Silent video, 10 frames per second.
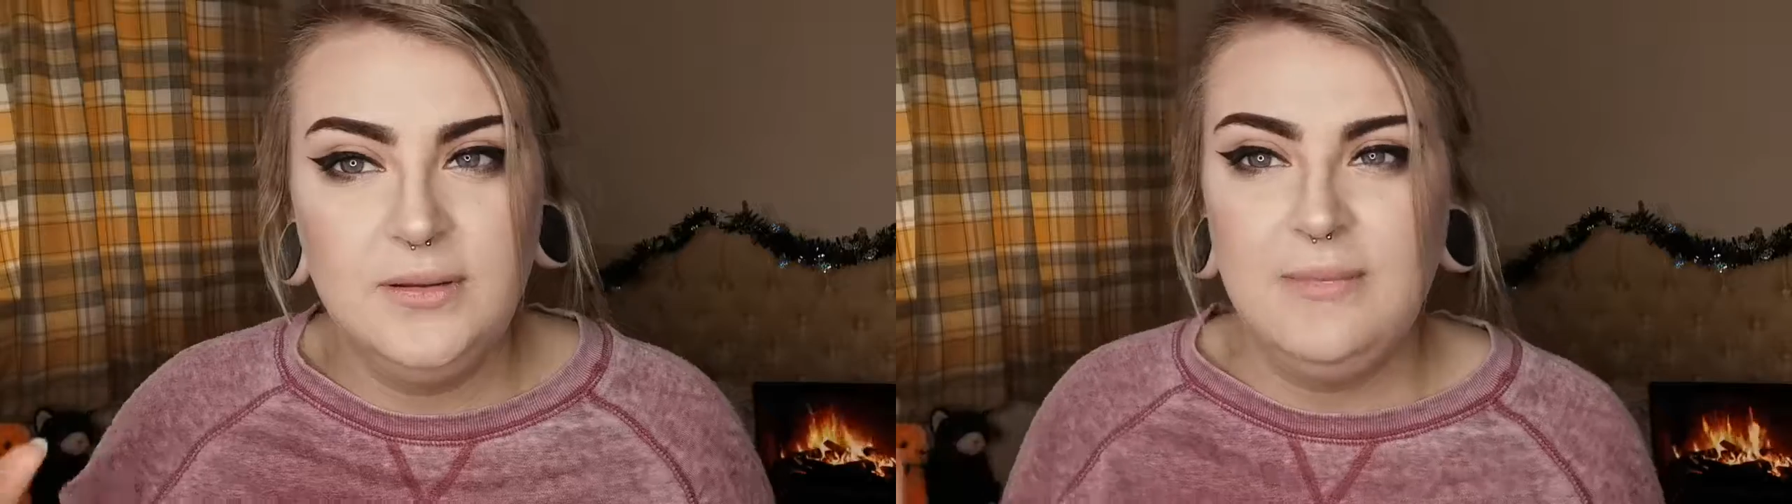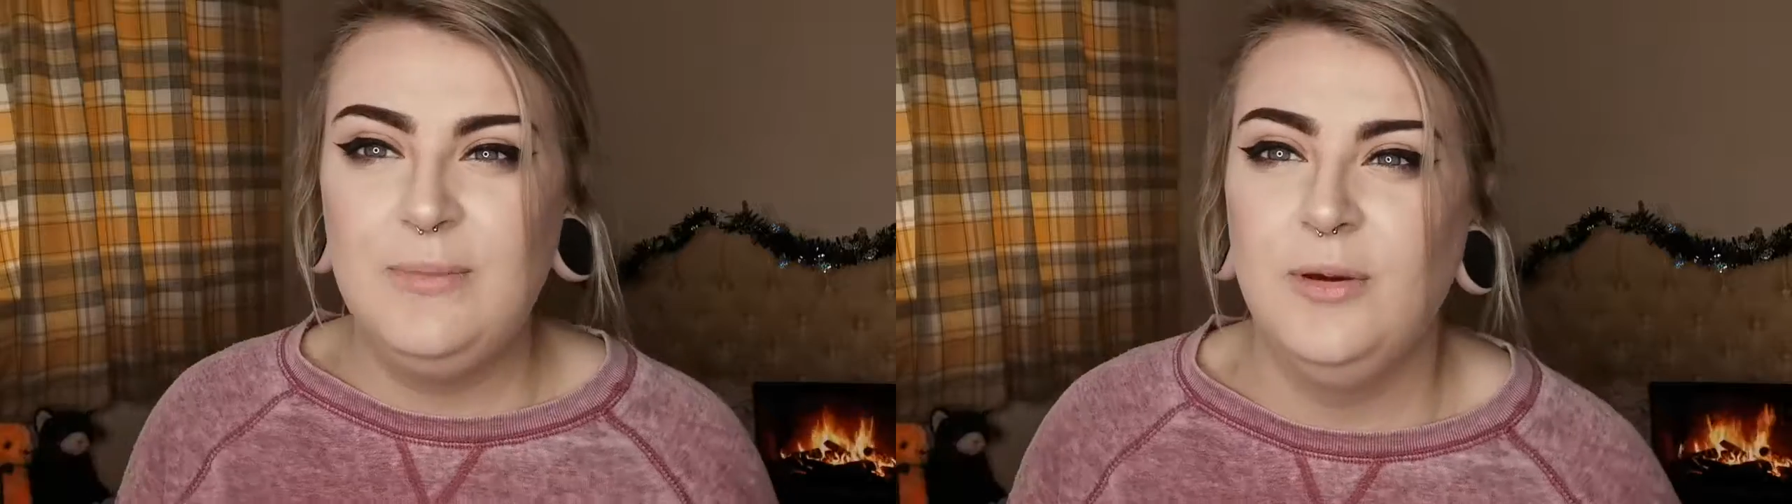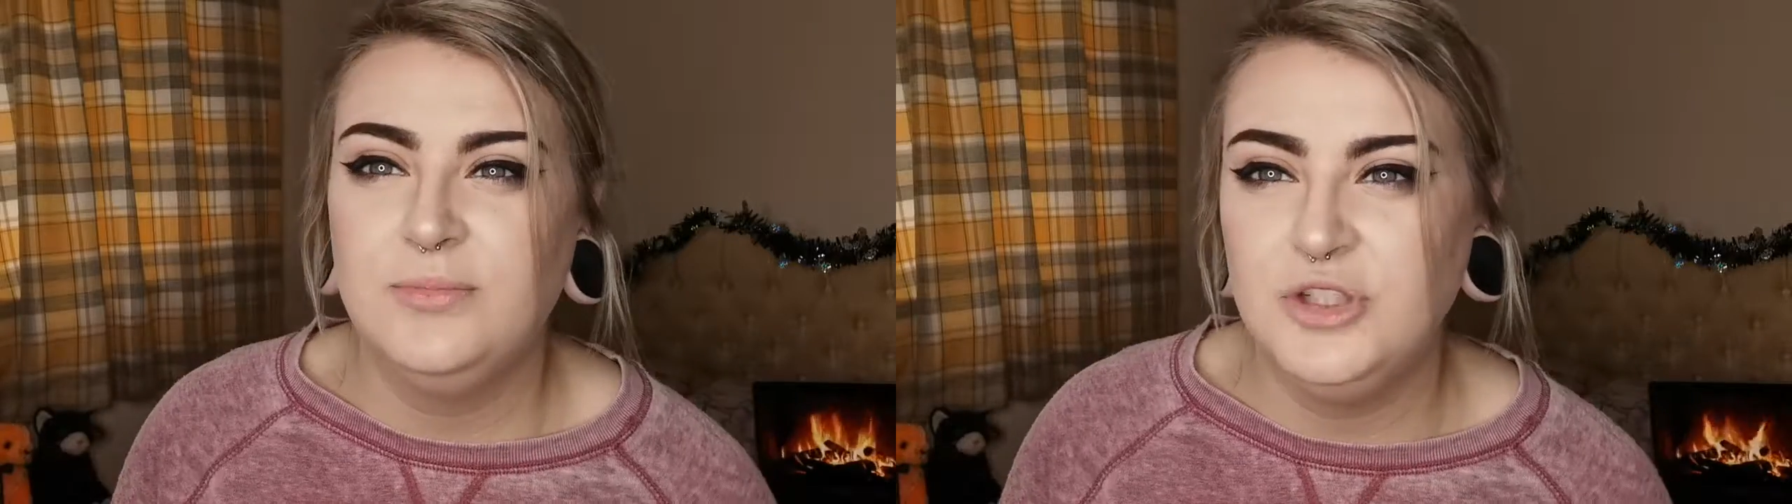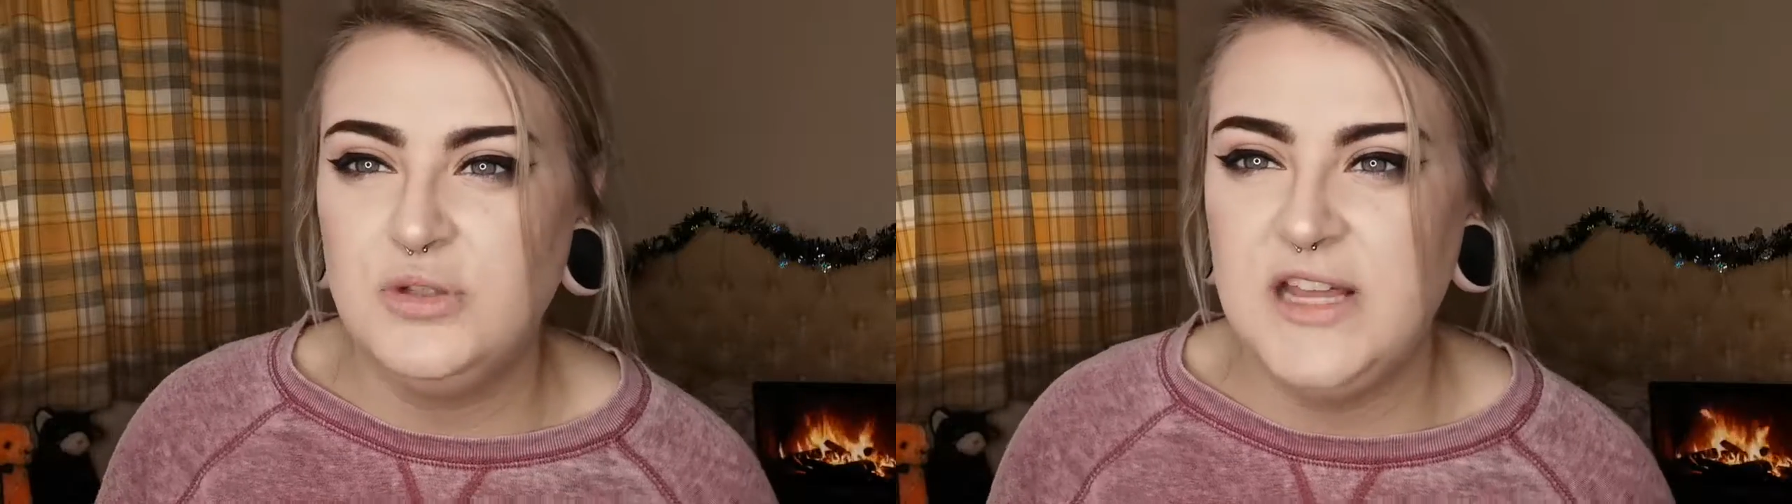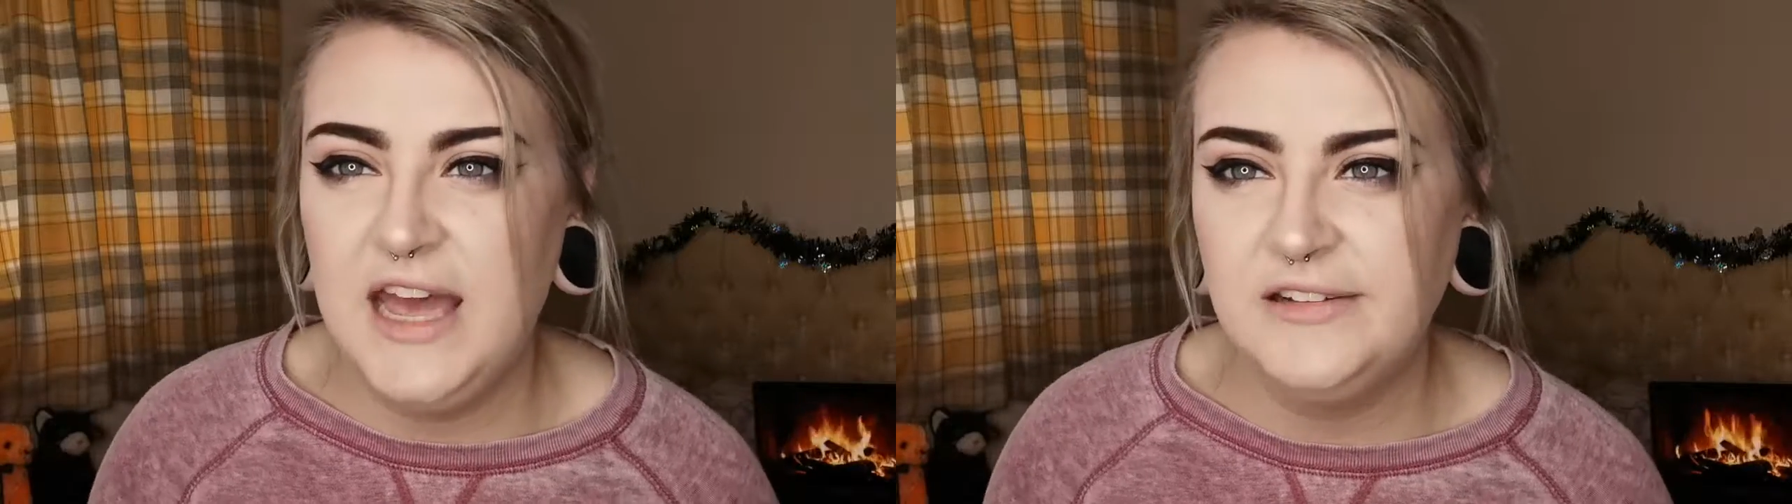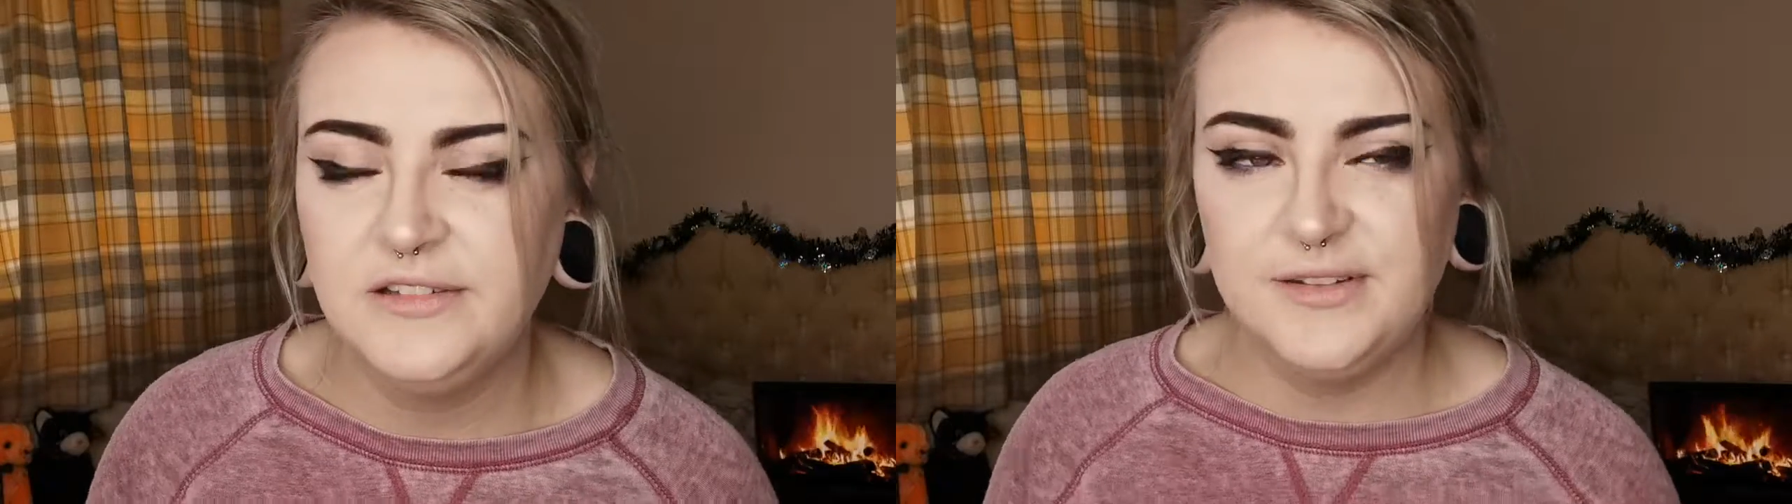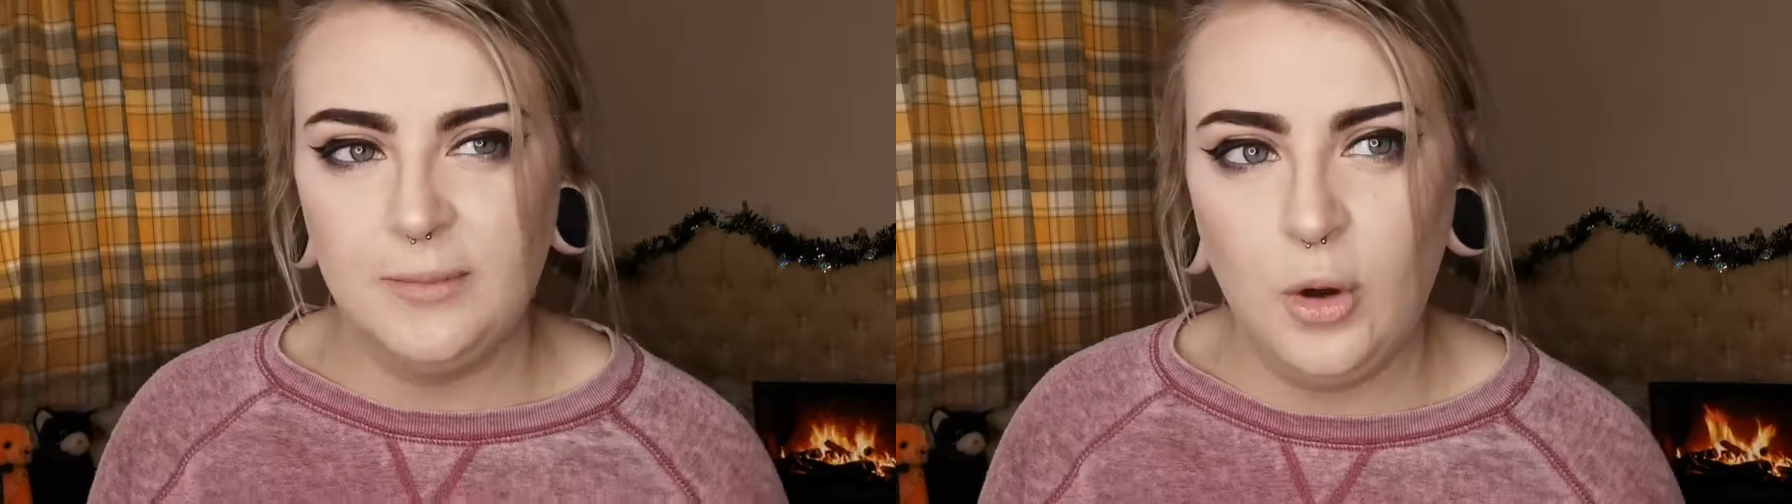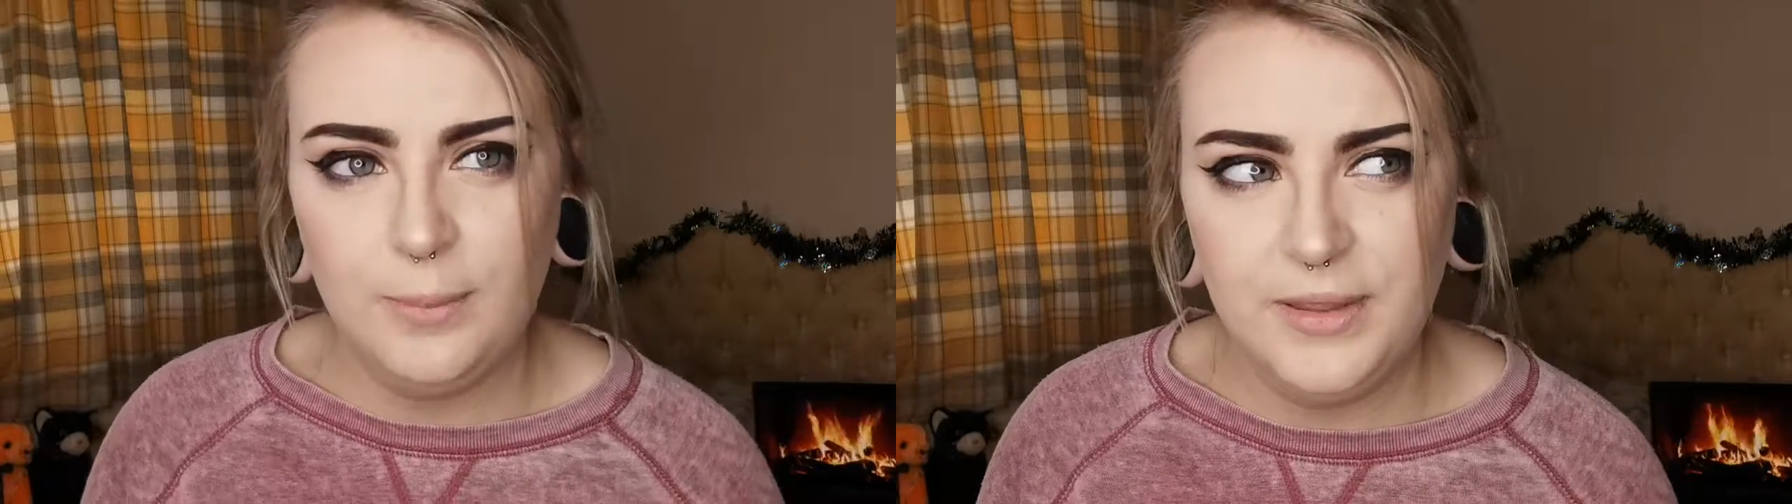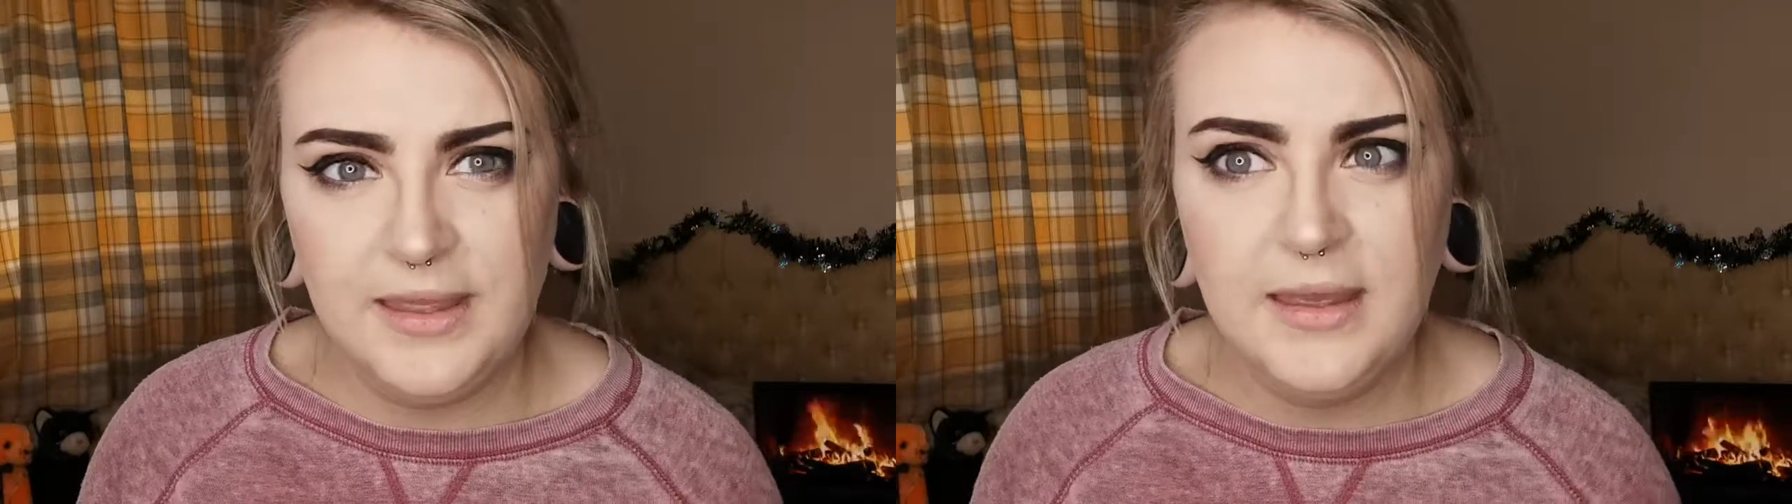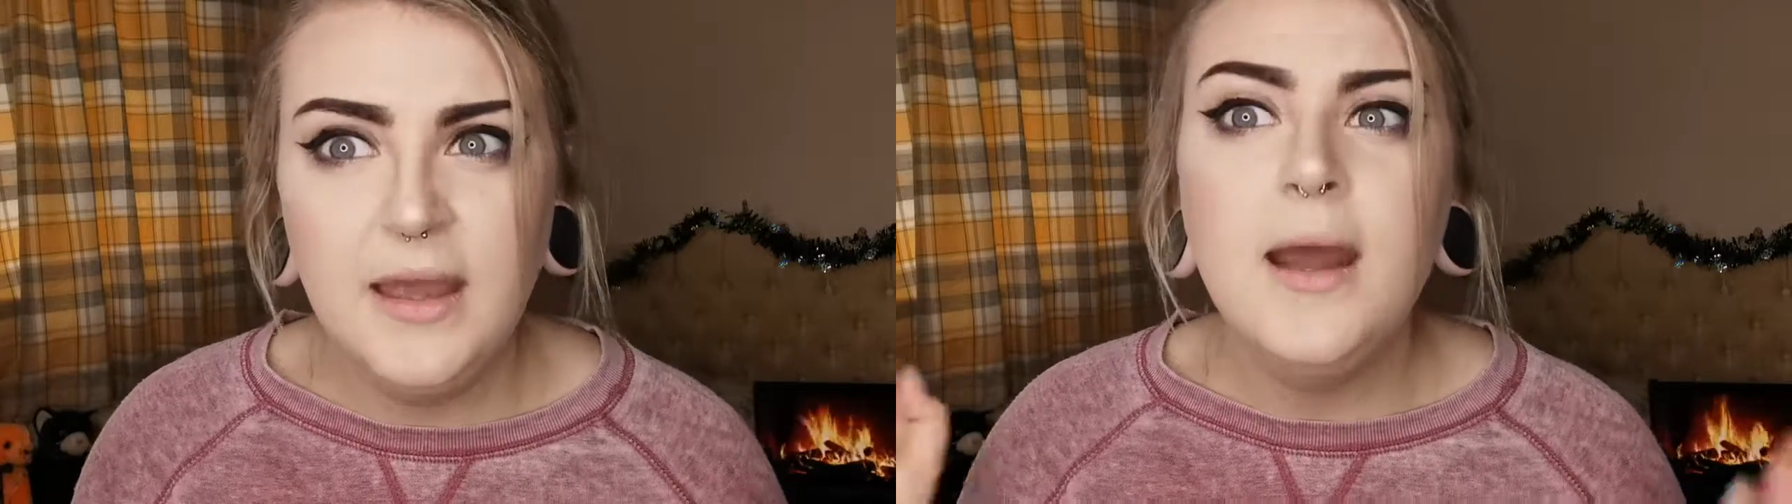maybe I'll do 10 because I'm quite picky.